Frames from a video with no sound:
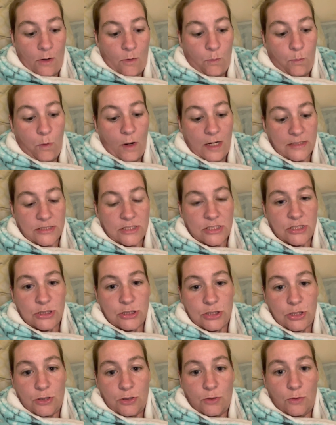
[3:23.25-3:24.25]
what to
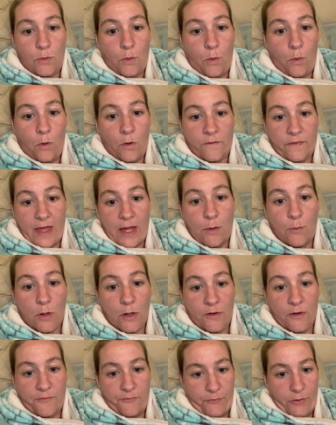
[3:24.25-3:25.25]
do, or they
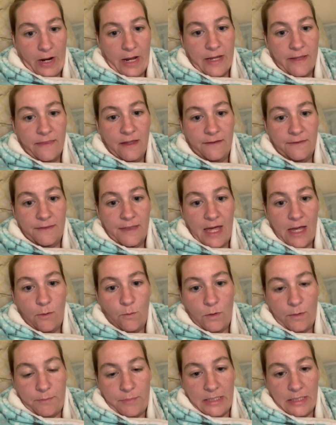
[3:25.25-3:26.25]
were afraid that they
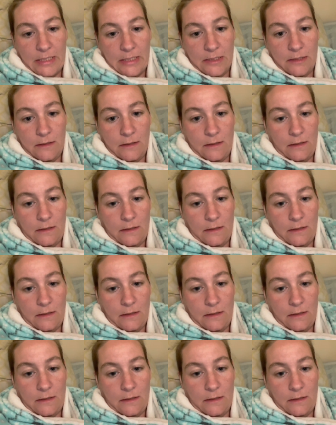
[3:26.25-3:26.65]
would be